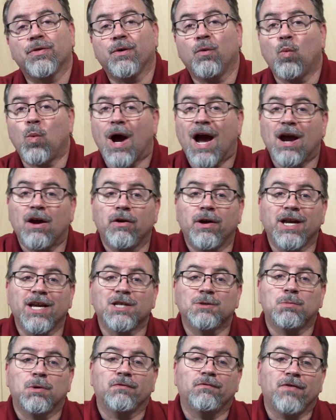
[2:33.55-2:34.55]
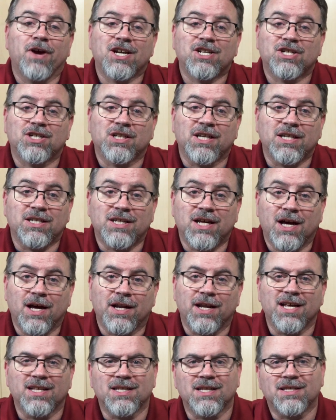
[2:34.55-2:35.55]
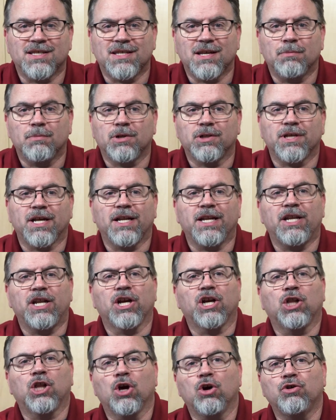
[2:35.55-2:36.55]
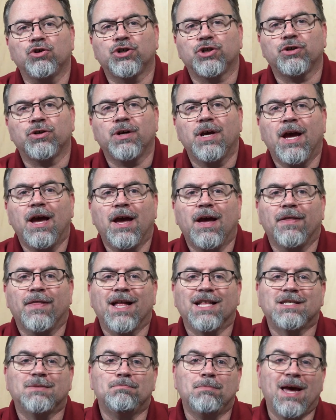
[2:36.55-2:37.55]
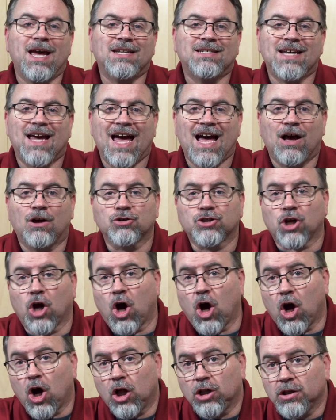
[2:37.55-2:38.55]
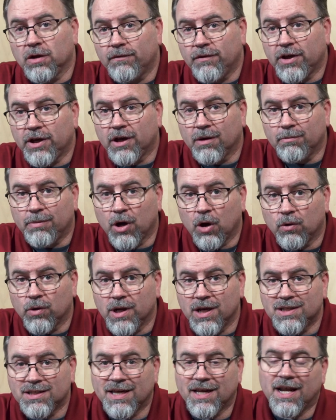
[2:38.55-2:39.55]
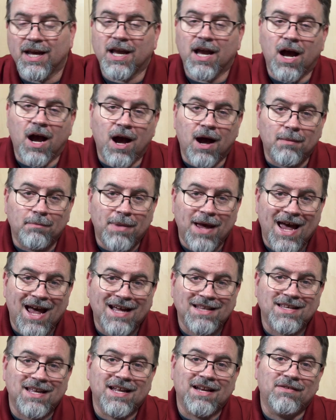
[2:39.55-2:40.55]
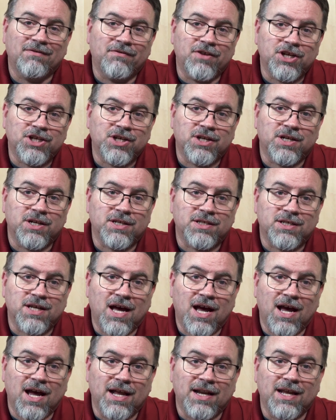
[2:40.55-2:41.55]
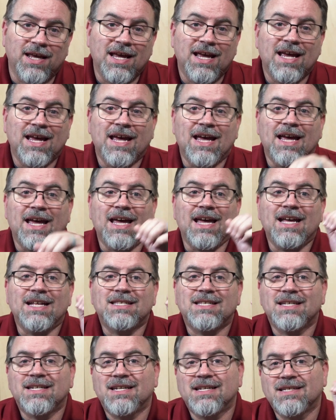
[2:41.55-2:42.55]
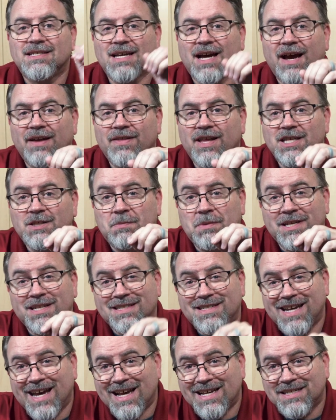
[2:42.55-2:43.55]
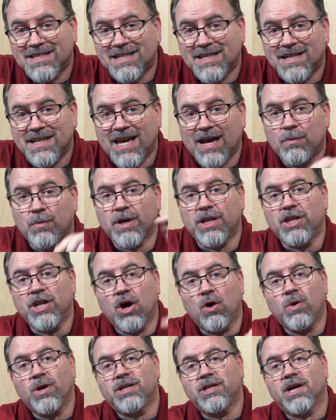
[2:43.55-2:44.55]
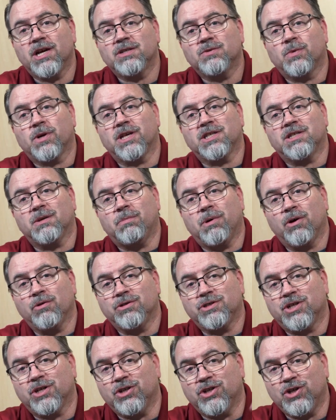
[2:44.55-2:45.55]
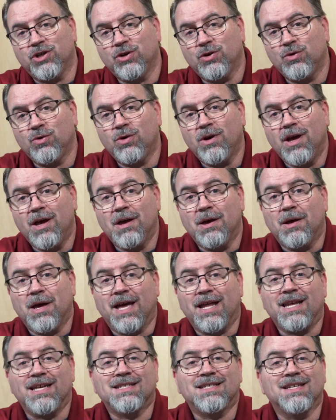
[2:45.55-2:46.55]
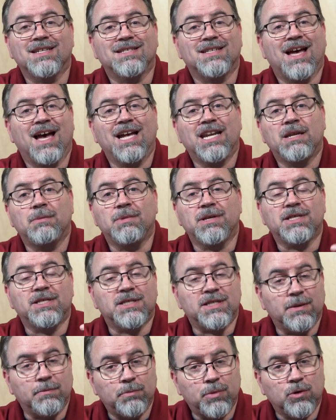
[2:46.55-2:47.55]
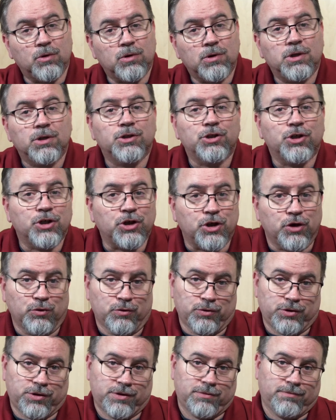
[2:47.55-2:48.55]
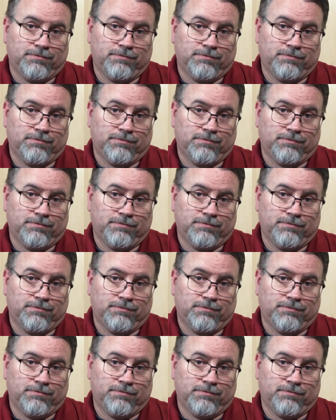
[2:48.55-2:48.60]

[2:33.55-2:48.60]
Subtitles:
The wiring is professionally done. It's assembled in an enclosure that's made to house all of the components in a compact and efficient design. It's a design that's been tested, and we know it does what it's supposed to do, and it's designed to be simple to use.